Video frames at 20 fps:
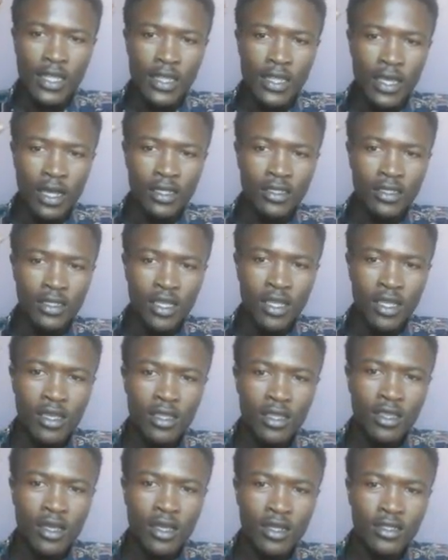They are
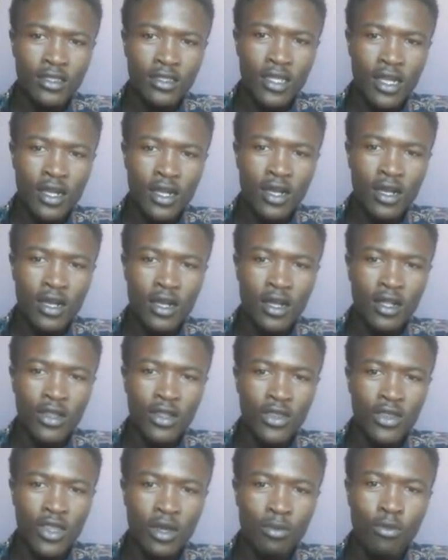saying that the
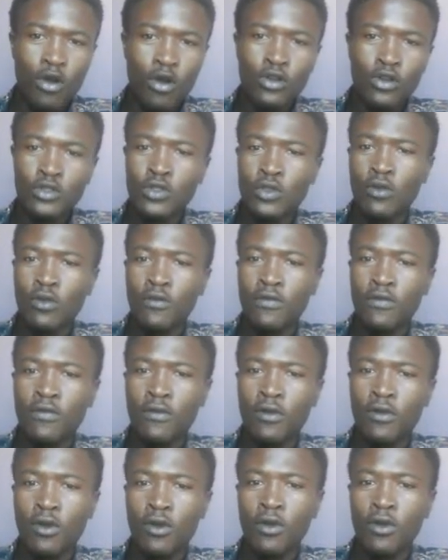Molotov
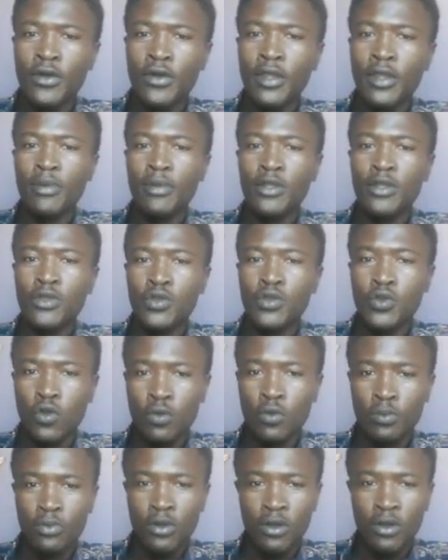or
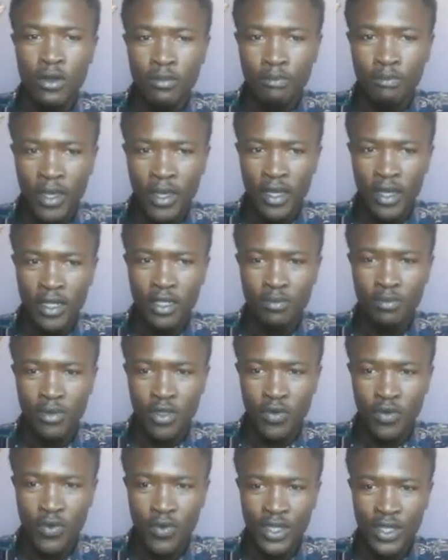Ribbentrop pact
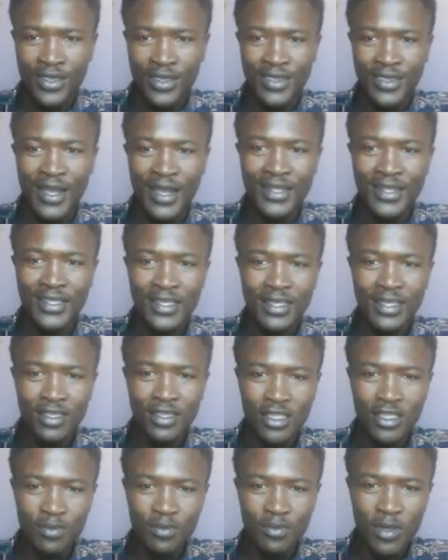between
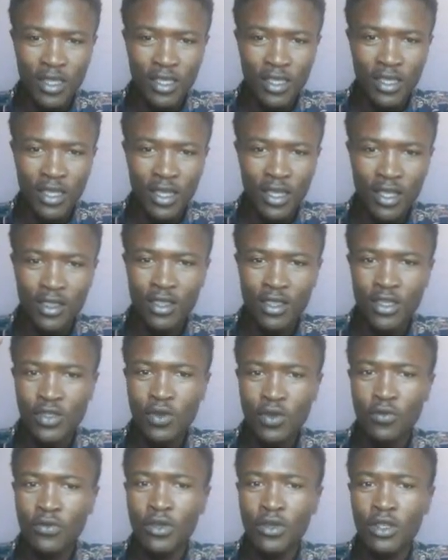Nazi Germany and the
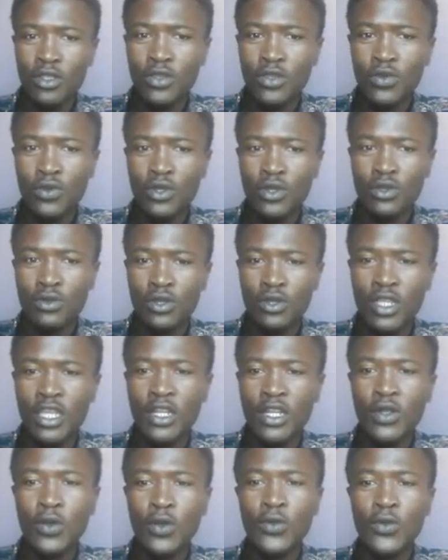Soviet Union
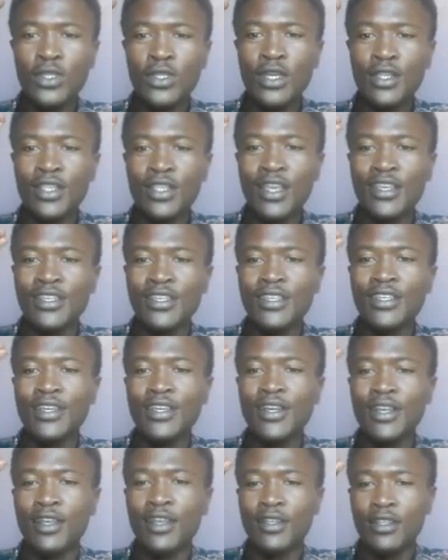included a
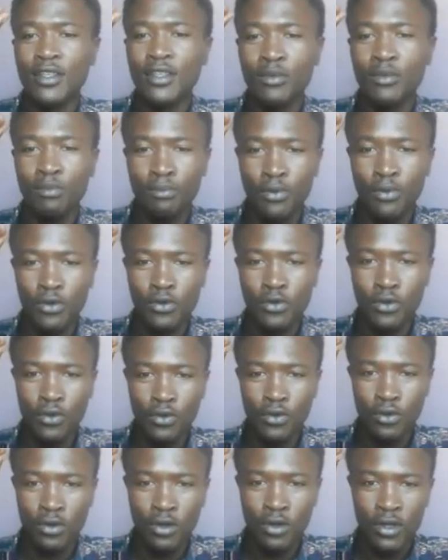secret
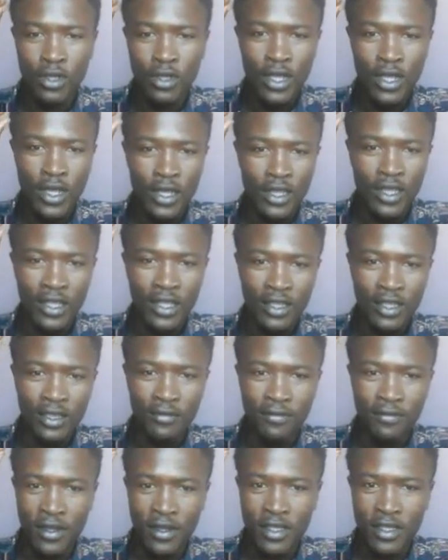protocol that
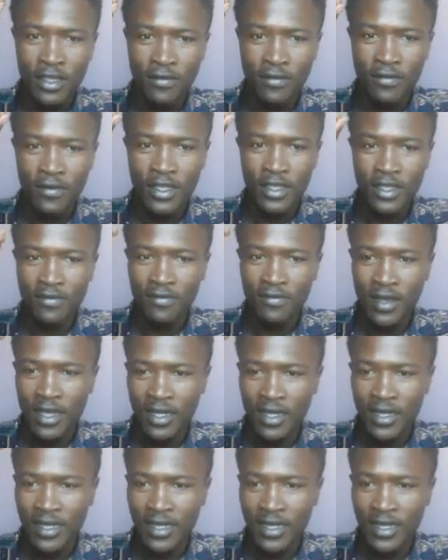effectively
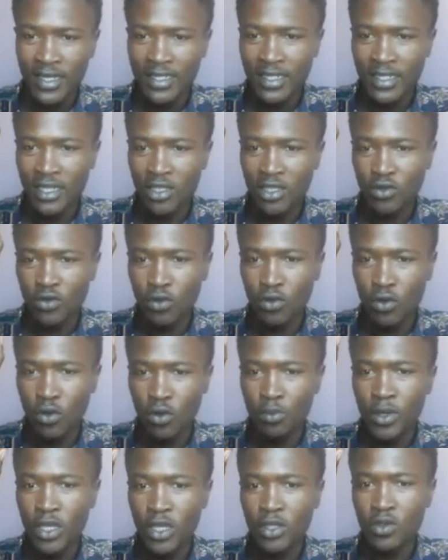divided Eastern
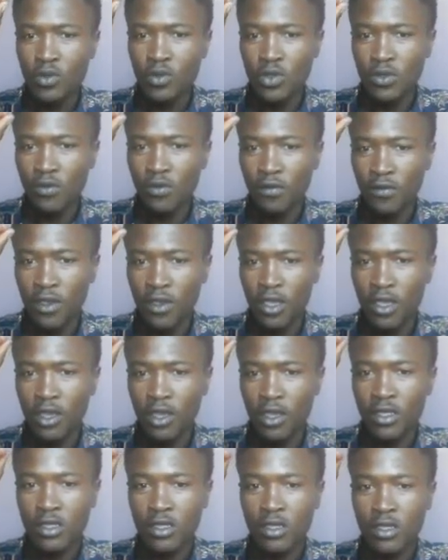Europe into
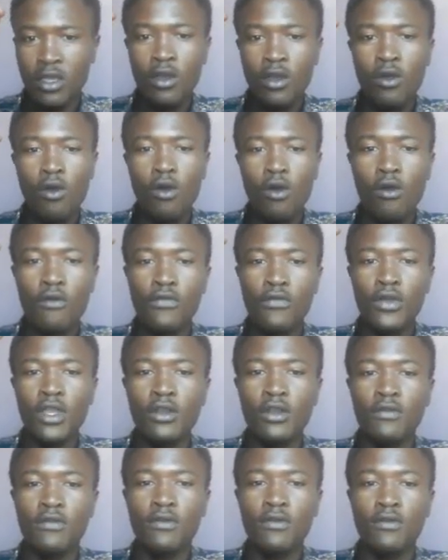spheres of
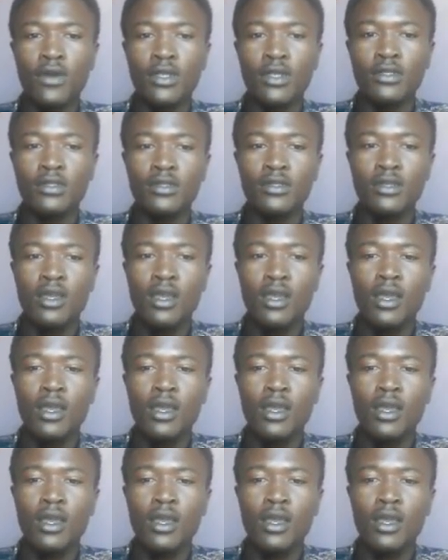influence,